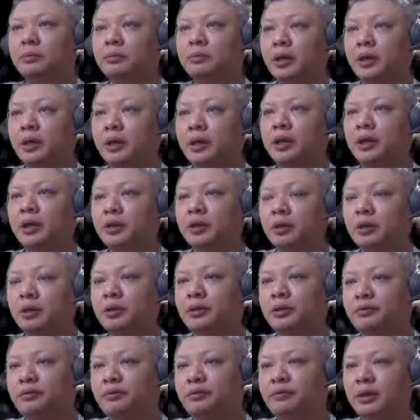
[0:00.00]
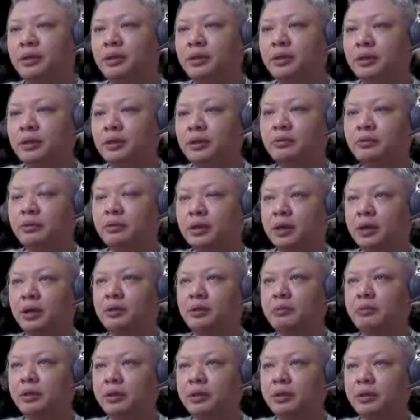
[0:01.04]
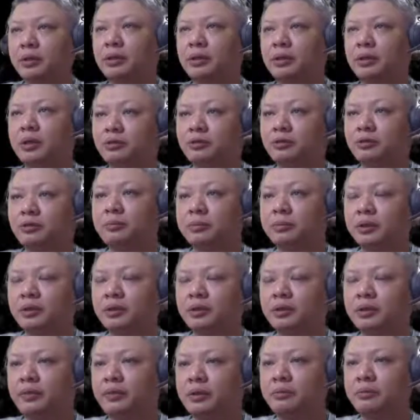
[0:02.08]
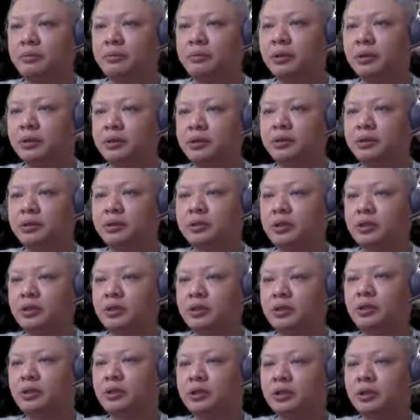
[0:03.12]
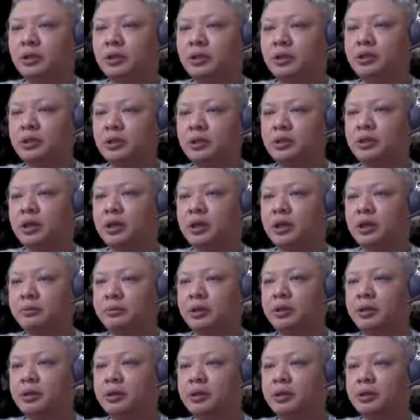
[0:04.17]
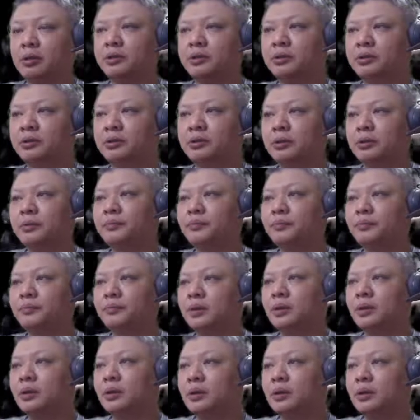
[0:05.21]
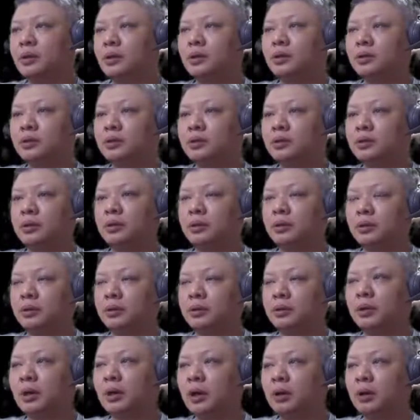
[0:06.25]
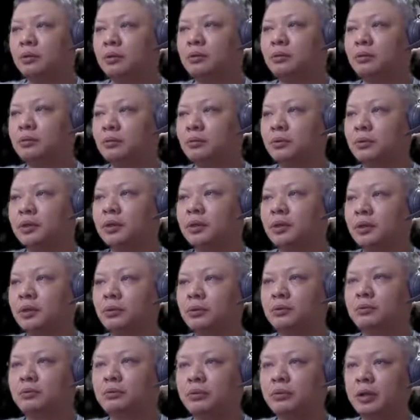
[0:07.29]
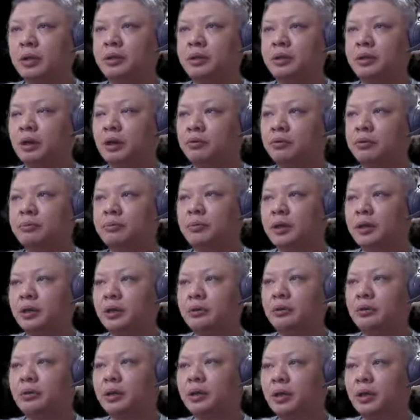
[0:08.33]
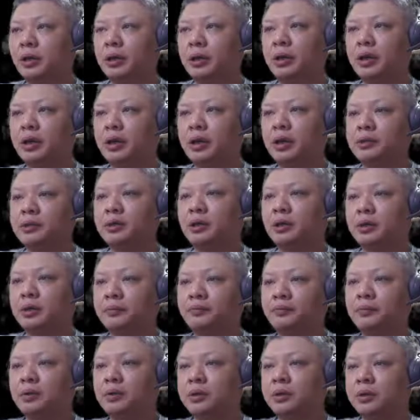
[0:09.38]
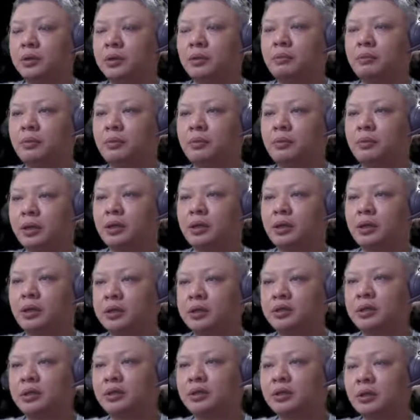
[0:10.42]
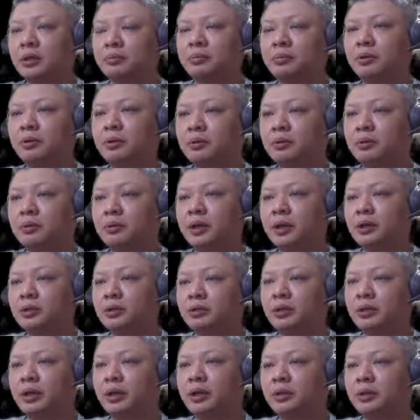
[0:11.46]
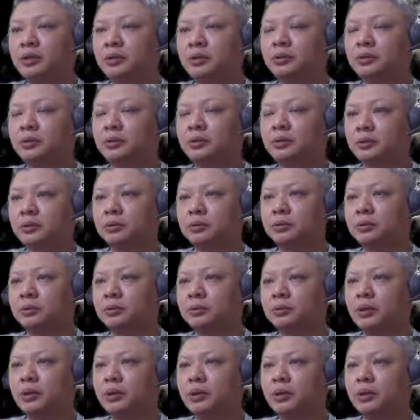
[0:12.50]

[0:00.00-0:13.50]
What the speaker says: Black cannot defend with r3 plus 7 because this intersection is guarded by the horse. So how would black answer? In this example, black tries to